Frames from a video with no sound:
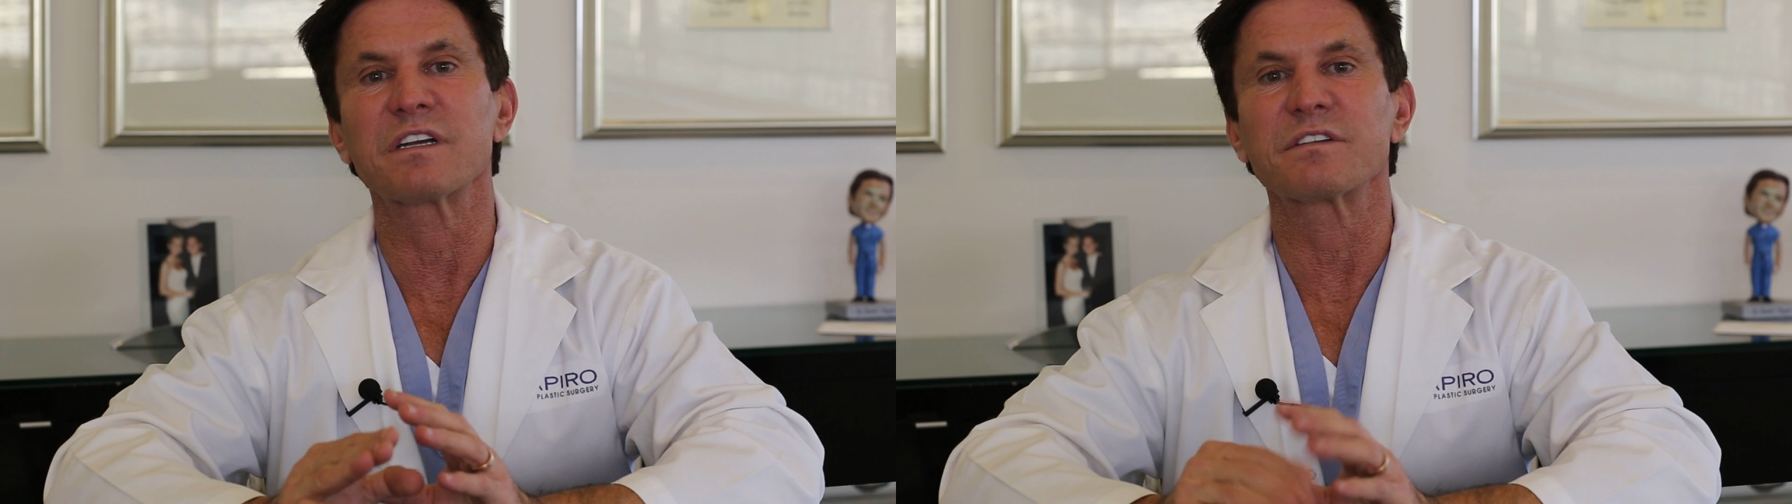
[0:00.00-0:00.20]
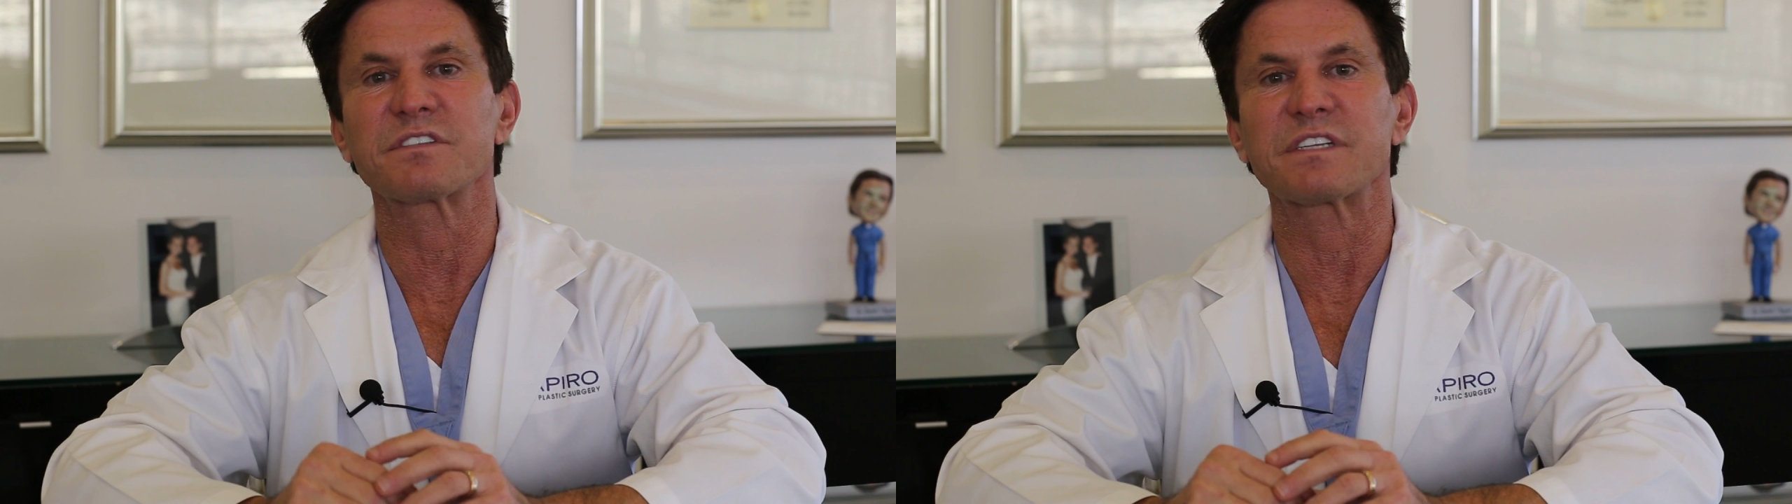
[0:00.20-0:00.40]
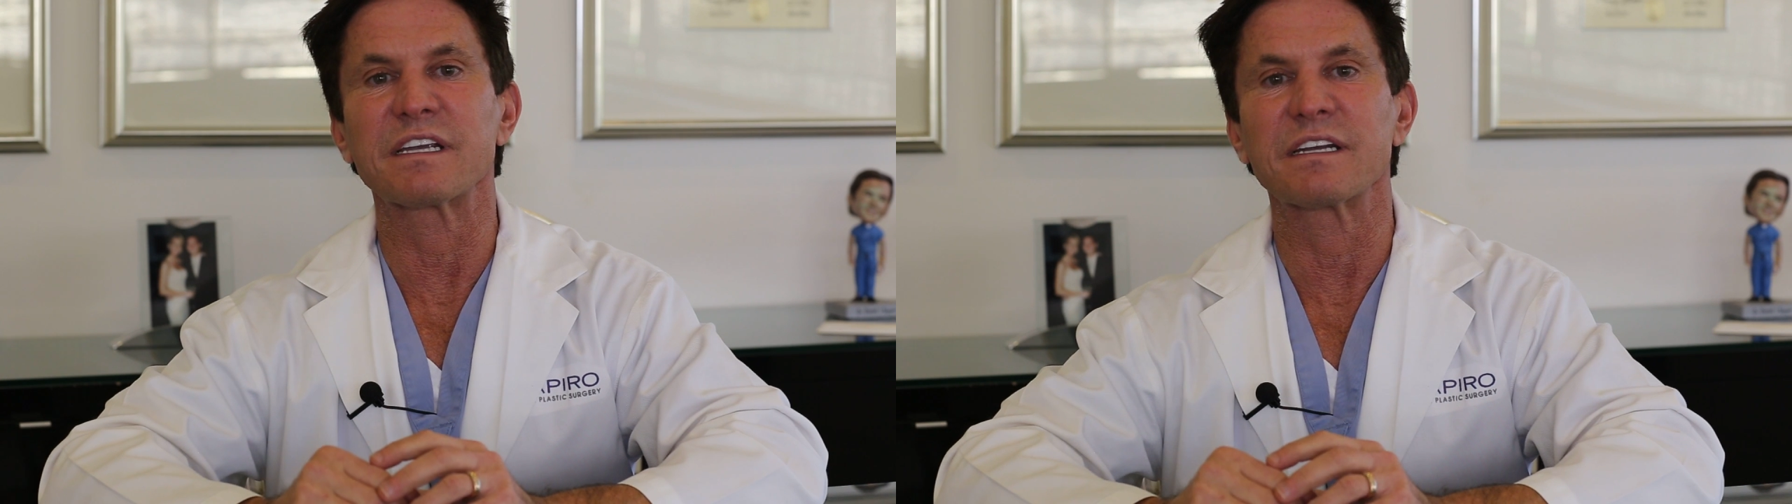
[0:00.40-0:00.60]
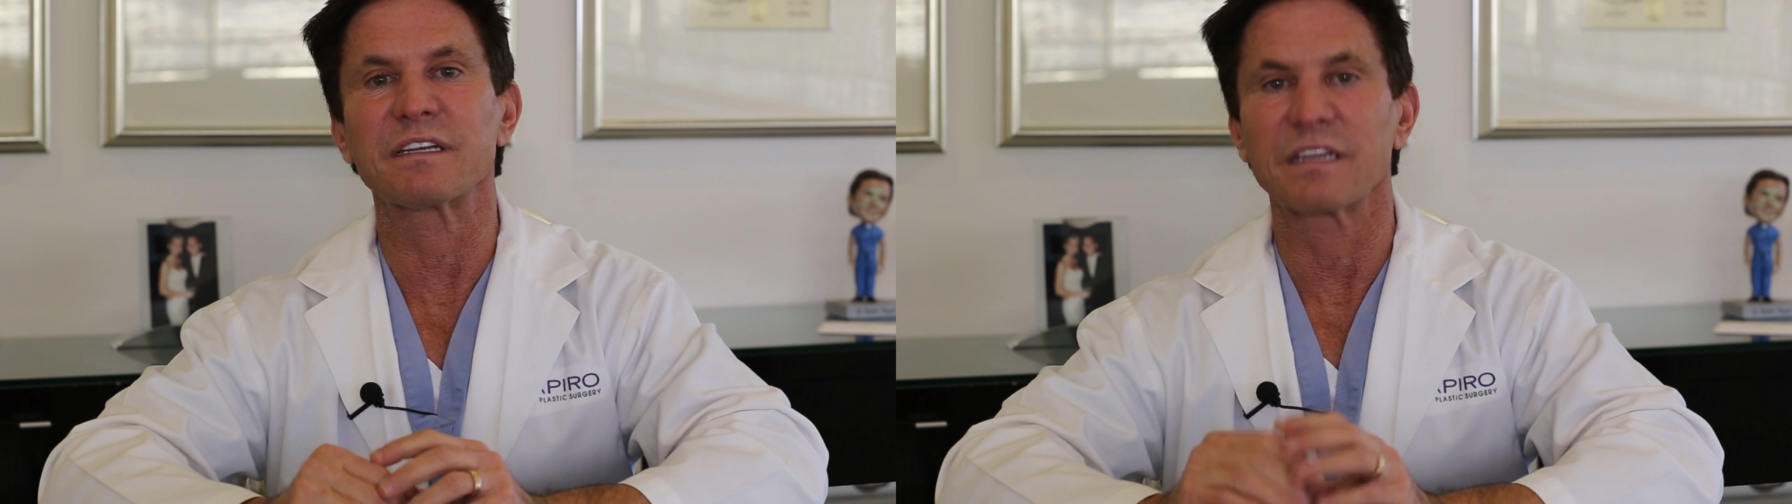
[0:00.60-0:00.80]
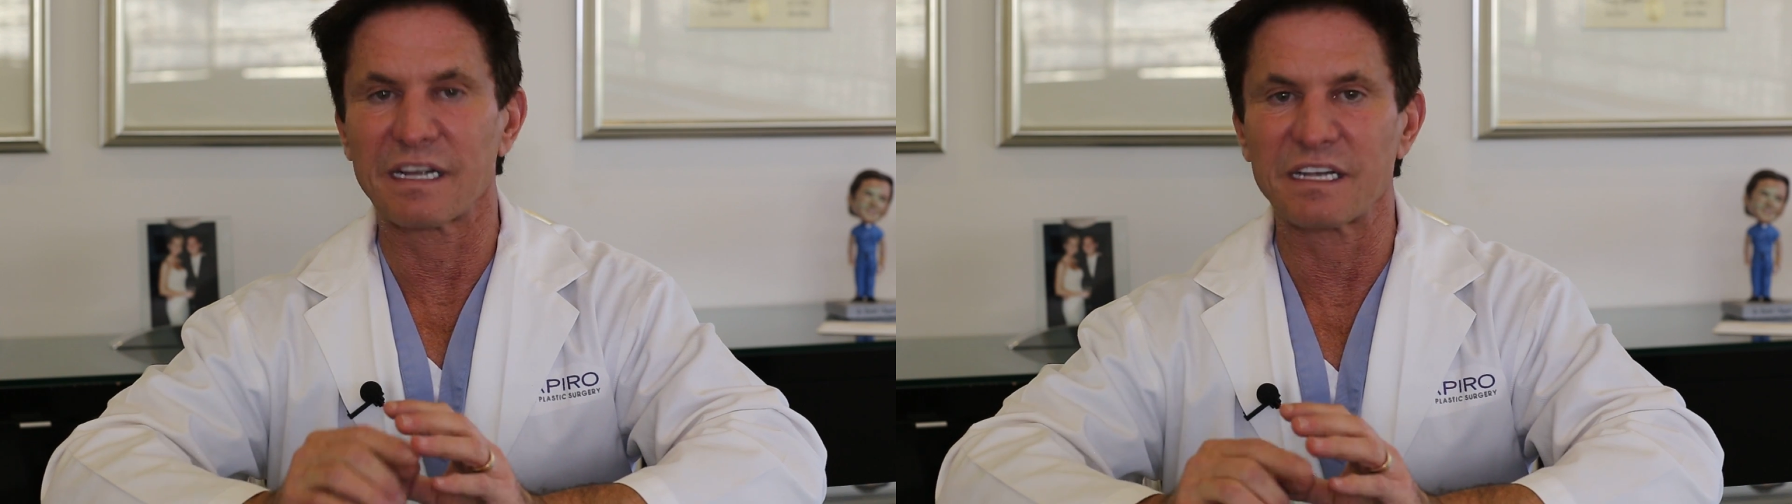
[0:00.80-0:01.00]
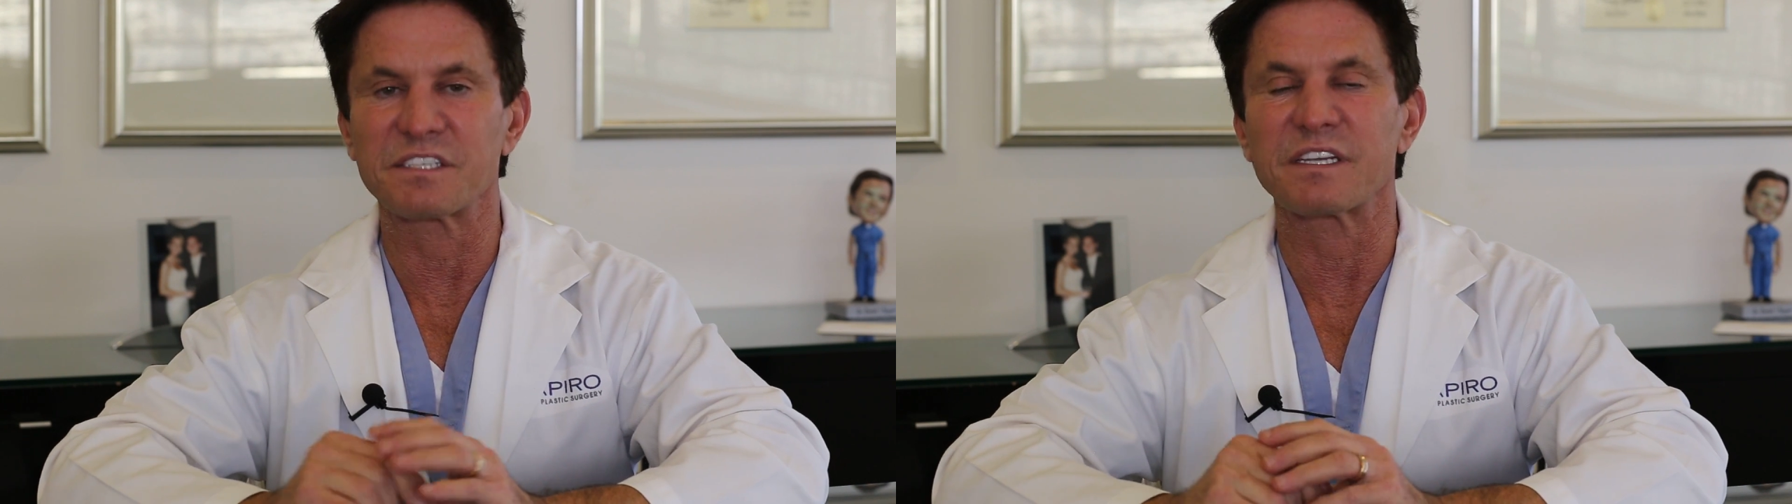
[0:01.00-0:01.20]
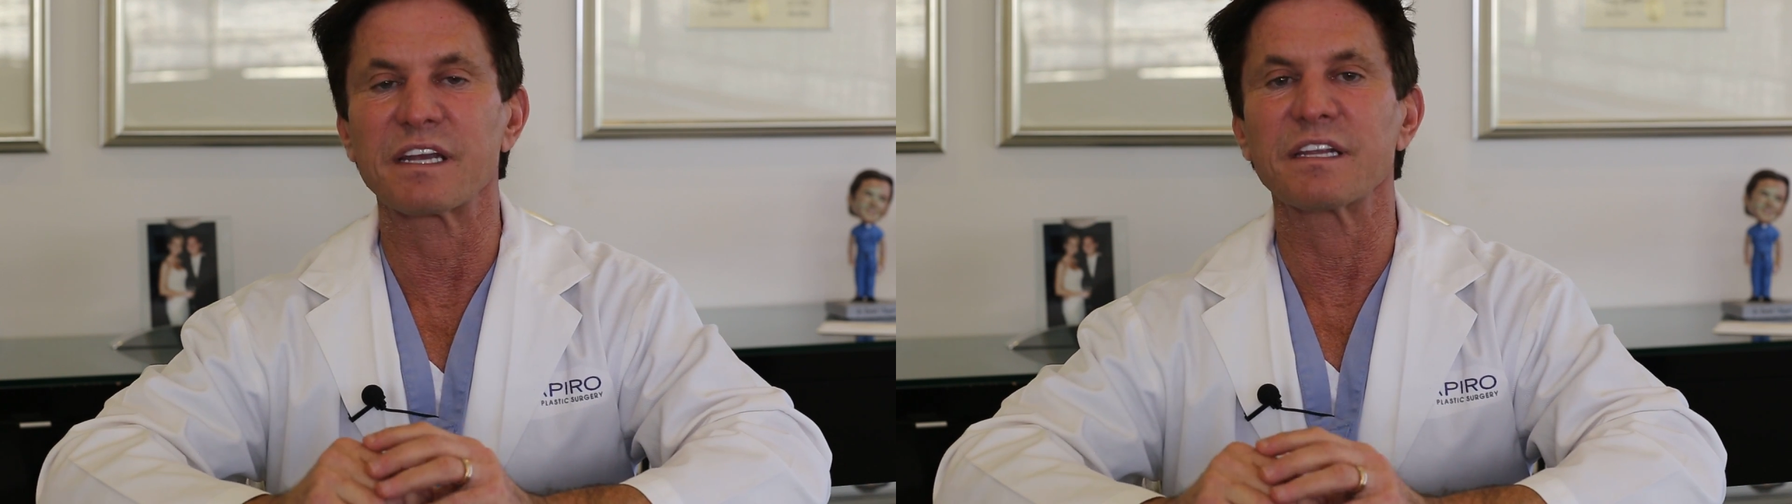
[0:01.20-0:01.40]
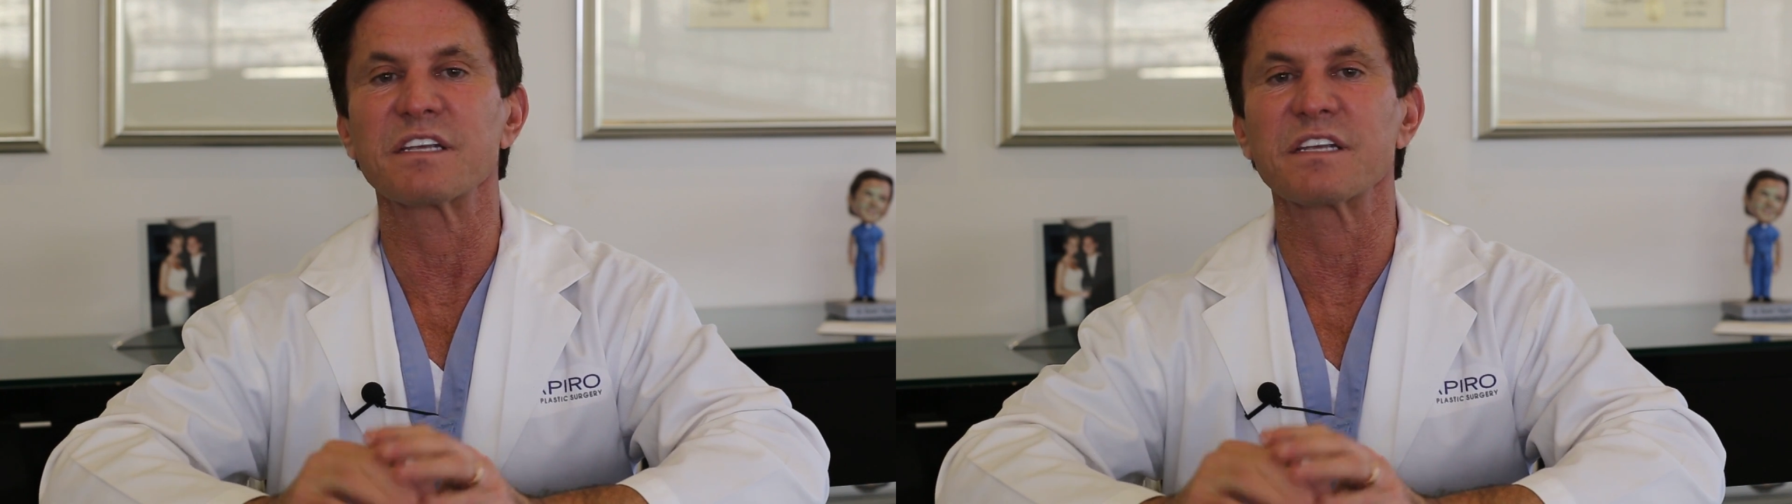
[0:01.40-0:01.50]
understand, like I said,